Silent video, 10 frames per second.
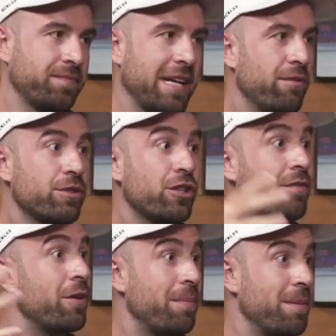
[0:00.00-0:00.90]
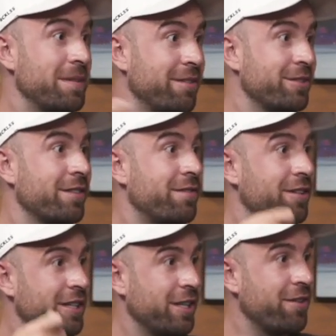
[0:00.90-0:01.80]
And everyone's looking for a purpose. Everyone's looking for
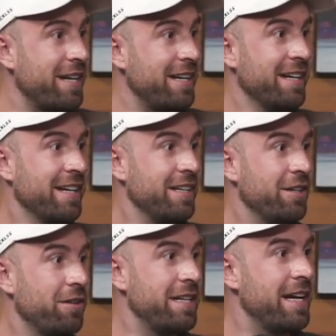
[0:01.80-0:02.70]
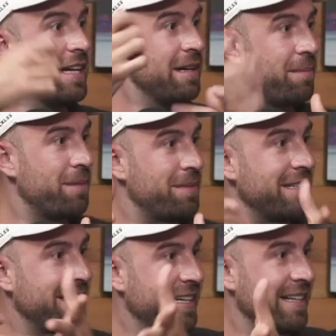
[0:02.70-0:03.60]
a degree, no debt, and a purpose
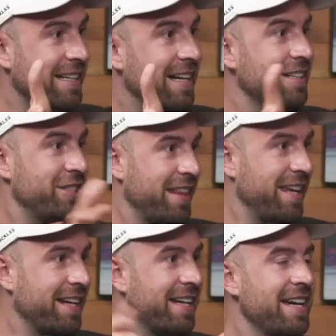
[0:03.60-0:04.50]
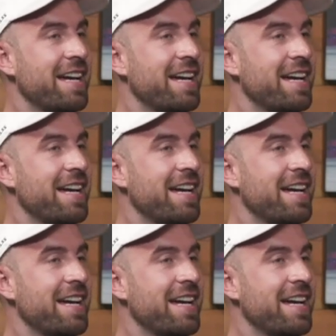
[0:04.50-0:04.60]
at the end of college, I think.